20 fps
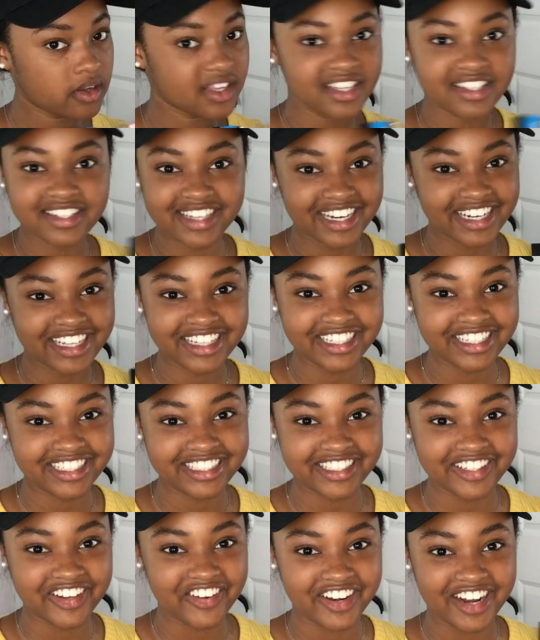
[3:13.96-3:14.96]
it's gonna look
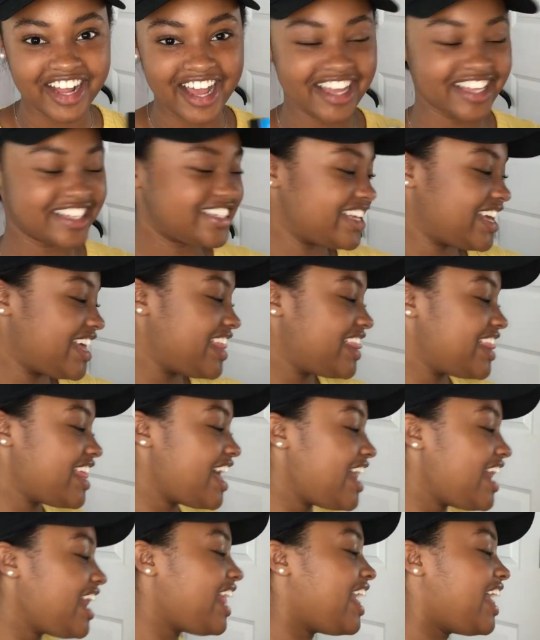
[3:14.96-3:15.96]
so nice. And
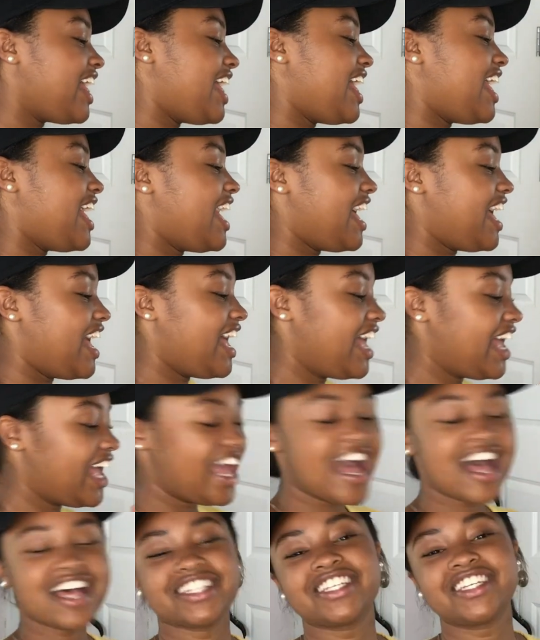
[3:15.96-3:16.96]
then
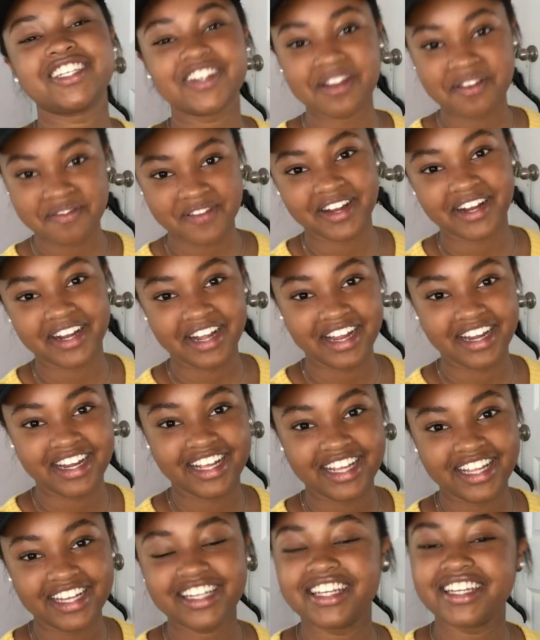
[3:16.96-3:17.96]
it has a strawberry on
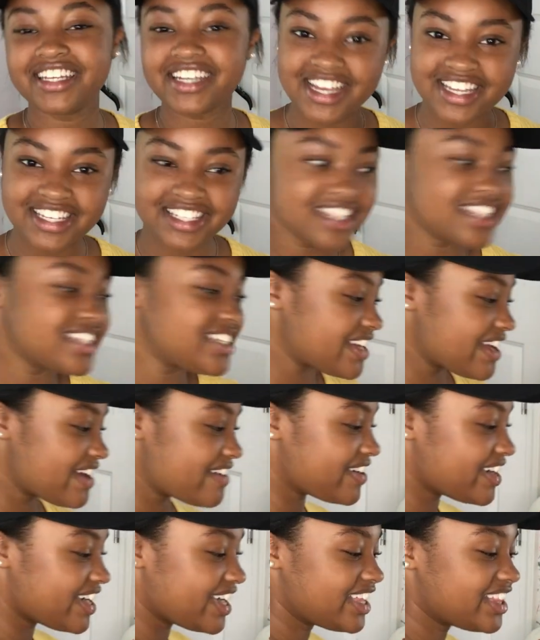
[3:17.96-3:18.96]
it. Did you guys see the
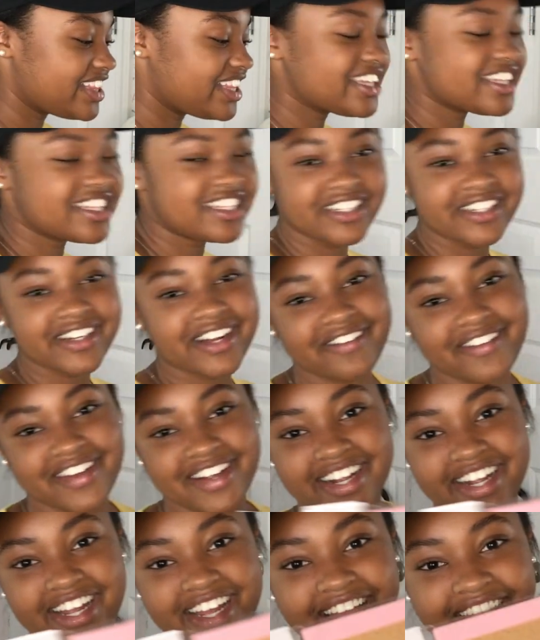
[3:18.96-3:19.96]
strawberry? Look at the
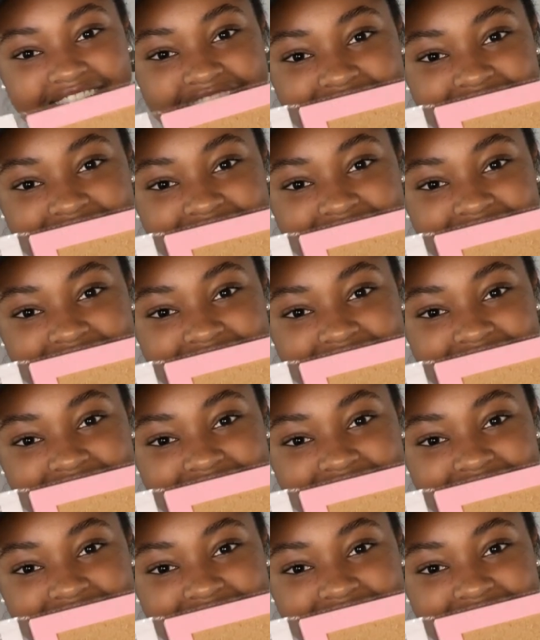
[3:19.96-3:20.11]
strawberry.